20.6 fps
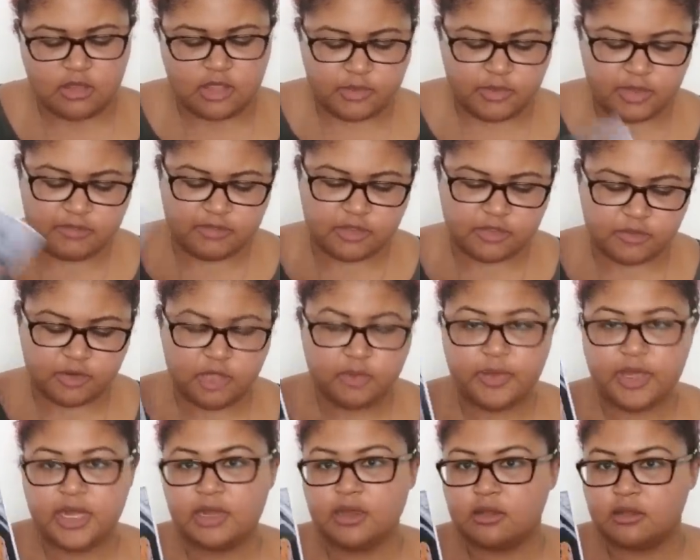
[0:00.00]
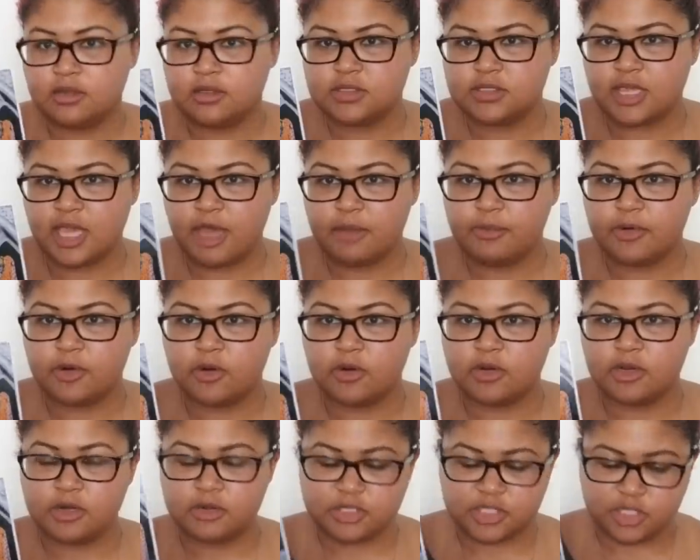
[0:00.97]
Then we have the Three of Pentacles,
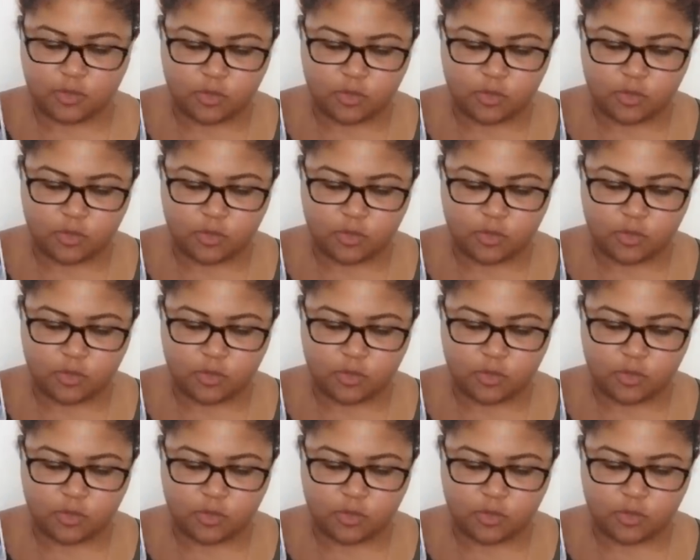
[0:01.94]
Capricorn energy,